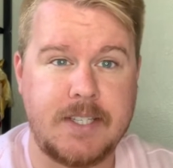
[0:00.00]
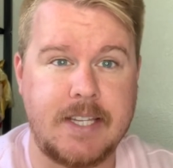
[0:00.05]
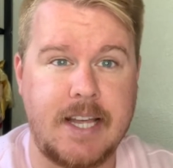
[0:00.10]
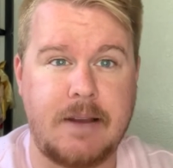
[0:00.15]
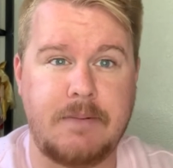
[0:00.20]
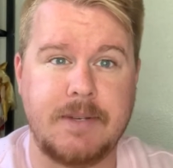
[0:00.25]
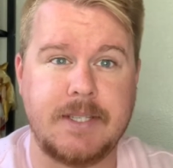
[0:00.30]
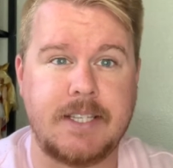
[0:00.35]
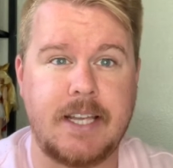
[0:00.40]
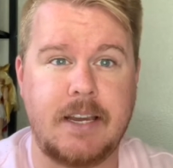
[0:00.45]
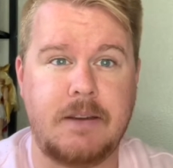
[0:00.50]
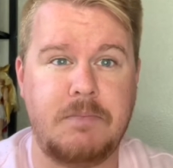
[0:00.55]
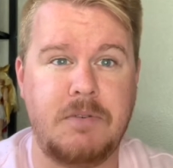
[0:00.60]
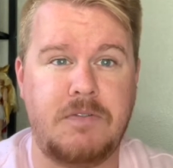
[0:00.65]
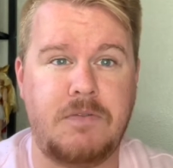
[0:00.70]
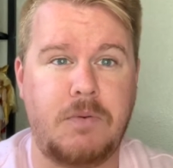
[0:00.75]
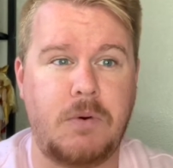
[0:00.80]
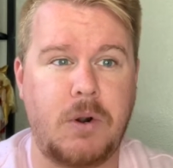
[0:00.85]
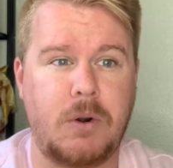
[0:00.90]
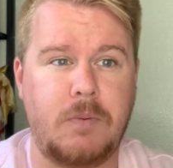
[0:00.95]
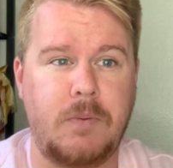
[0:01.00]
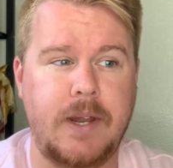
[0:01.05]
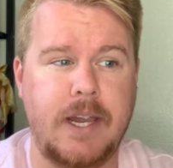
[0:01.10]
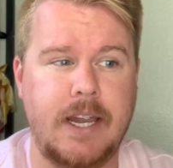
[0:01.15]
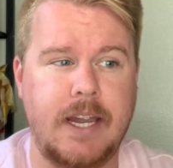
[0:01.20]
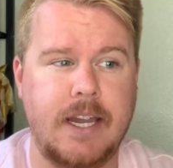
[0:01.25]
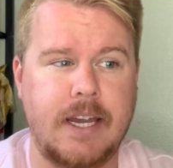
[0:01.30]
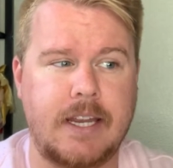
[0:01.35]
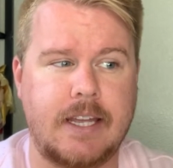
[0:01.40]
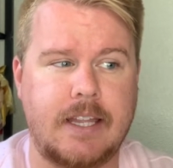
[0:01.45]
That was like before
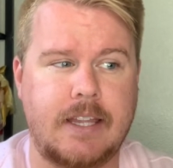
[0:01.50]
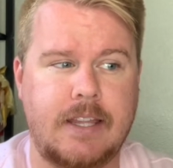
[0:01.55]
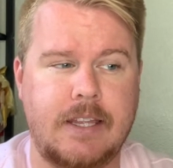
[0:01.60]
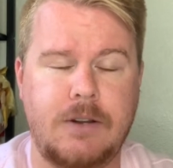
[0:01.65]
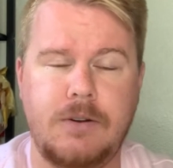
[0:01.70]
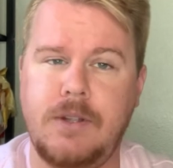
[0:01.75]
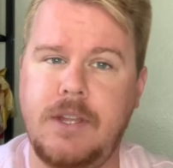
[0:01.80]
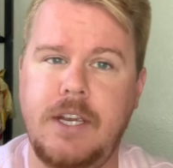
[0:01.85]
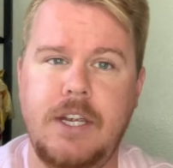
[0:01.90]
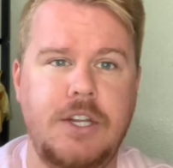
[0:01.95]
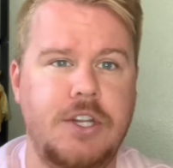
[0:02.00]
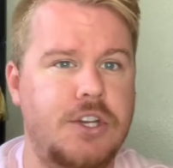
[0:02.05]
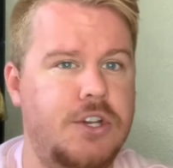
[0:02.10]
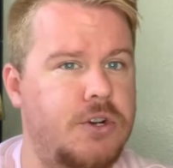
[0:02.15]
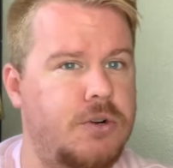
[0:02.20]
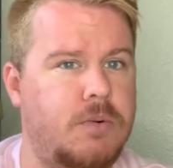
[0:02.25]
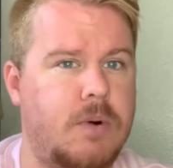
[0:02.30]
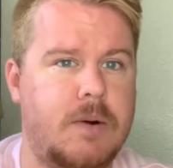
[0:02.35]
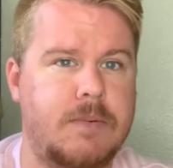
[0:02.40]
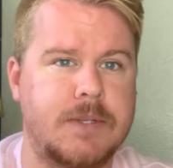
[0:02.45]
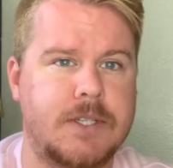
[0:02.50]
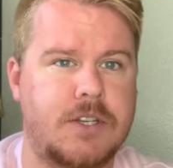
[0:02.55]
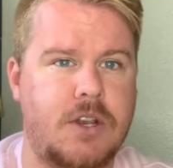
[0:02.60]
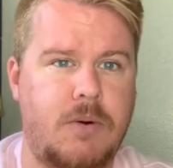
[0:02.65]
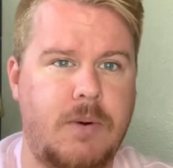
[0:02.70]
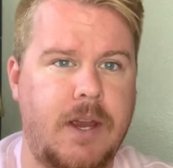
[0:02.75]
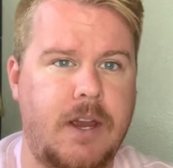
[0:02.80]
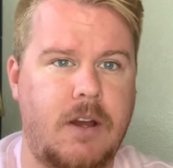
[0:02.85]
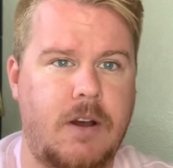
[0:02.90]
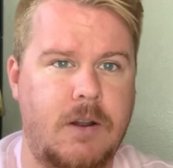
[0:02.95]
we clearly knew what was
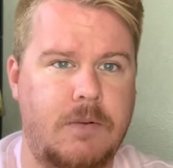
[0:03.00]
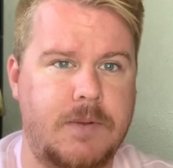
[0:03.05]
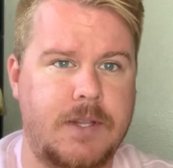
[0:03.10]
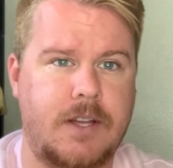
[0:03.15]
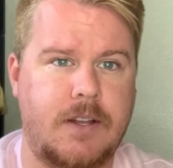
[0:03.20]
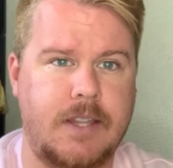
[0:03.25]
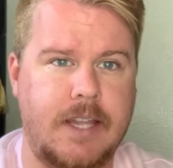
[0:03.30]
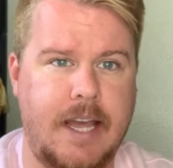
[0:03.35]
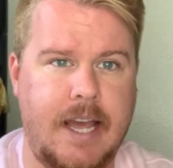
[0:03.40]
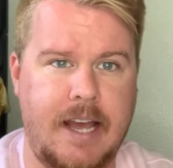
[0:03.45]
going on with all the